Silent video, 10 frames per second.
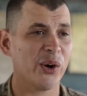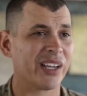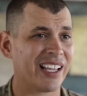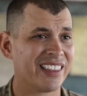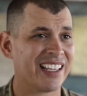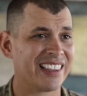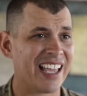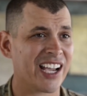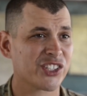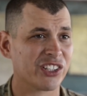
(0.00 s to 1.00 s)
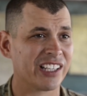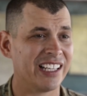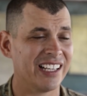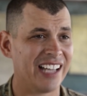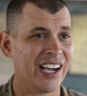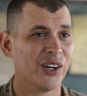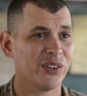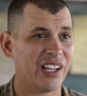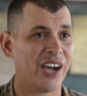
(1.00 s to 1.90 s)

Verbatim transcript: going. I think they actually uh, out